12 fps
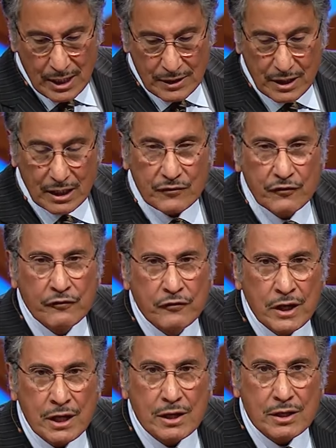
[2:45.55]
that
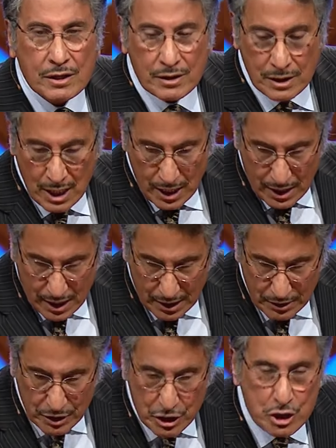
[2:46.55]
fear can
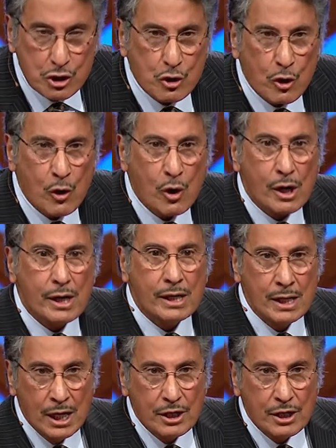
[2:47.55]
destroy